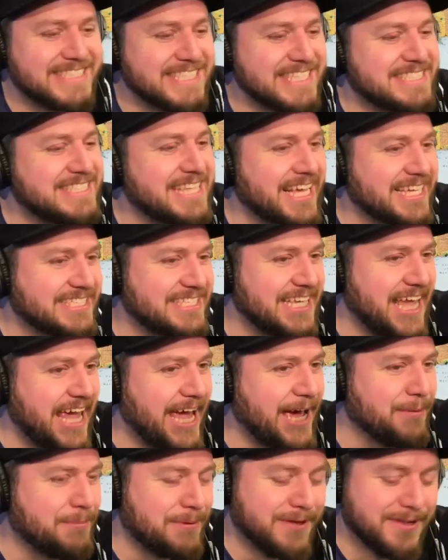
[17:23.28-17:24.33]
a sexy saying.
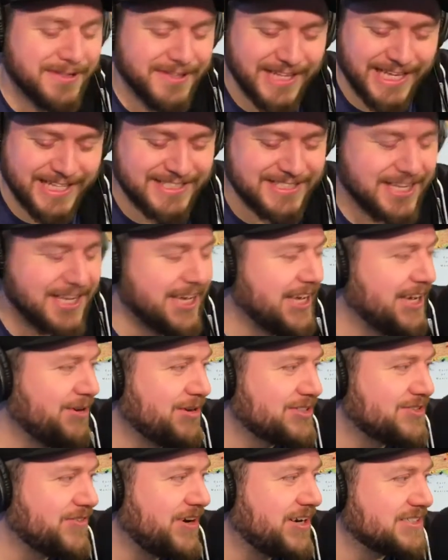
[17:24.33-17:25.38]
app. yeah. it's very, well,
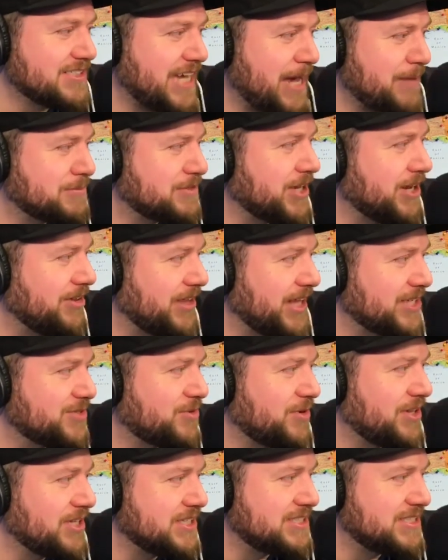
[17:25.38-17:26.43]
as far as apps go, oh, that's
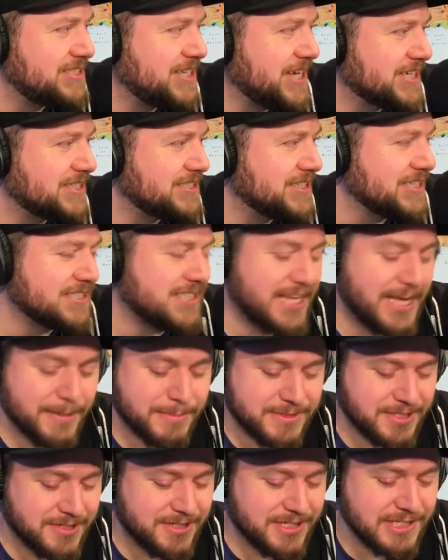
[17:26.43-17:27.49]
one of the sexiest apps
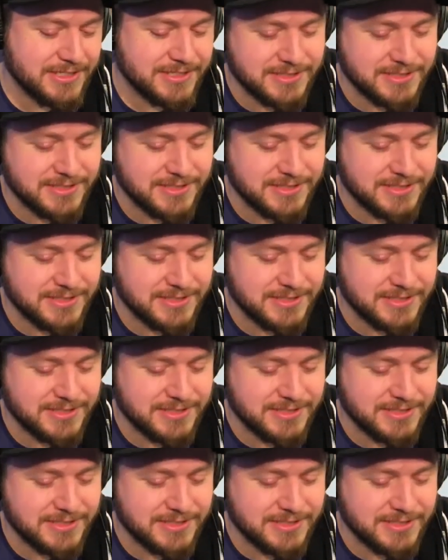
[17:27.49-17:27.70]
there is.